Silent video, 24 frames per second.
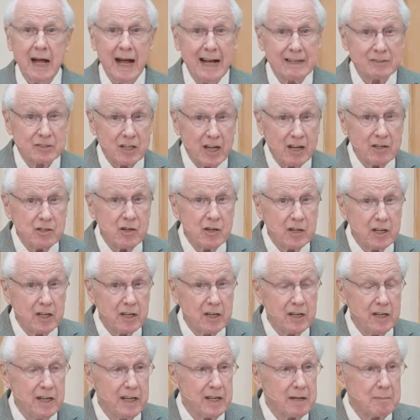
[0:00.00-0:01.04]
That's how you get
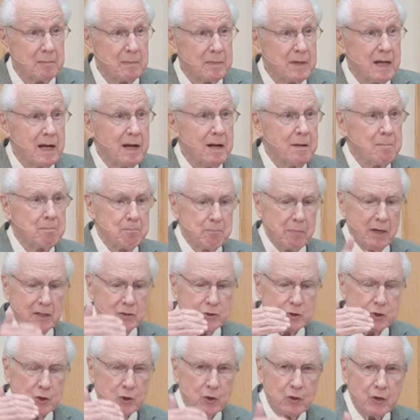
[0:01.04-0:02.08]
a name.
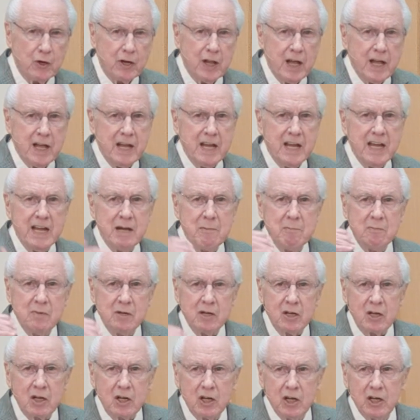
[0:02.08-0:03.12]
But your
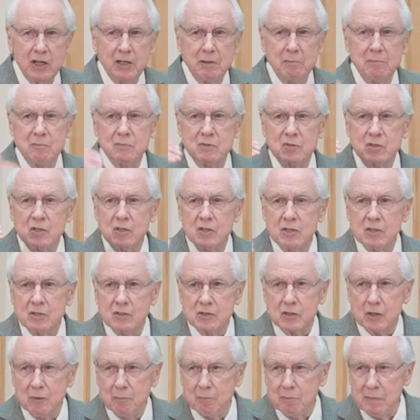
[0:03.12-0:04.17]
name comes
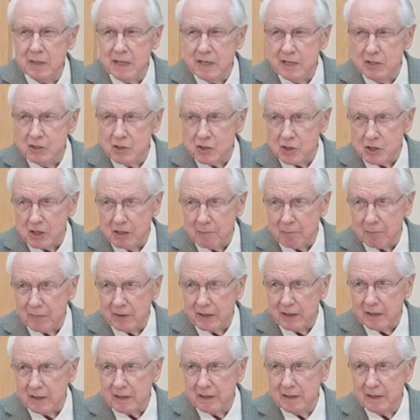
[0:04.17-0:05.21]
to mean
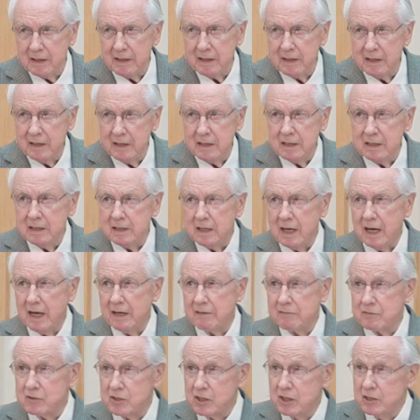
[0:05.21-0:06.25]
something.
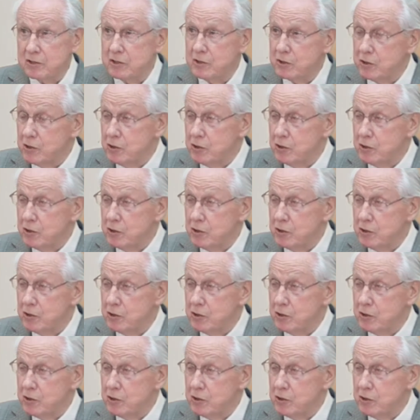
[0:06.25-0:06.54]
I've said to